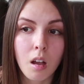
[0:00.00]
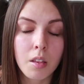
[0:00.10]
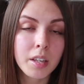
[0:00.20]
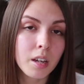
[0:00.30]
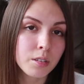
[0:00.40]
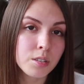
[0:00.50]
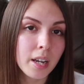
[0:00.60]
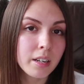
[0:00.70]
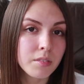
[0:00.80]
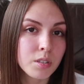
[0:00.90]
on the other
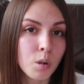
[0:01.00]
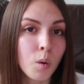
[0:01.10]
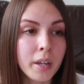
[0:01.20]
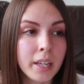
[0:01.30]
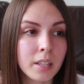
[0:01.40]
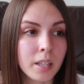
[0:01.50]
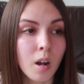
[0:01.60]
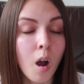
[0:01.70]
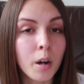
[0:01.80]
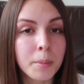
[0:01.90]
side of this coin,
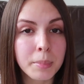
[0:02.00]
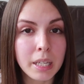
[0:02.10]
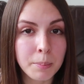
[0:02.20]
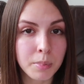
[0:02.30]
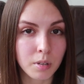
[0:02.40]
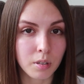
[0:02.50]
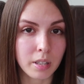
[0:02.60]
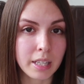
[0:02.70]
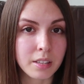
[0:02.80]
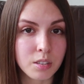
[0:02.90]
there are
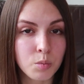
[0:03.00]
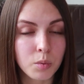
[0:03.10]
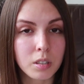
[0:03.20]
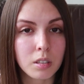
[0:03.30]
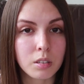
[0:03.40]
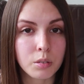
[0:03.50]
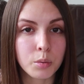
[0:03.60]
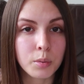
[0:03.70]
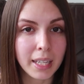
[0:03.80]
people in this world who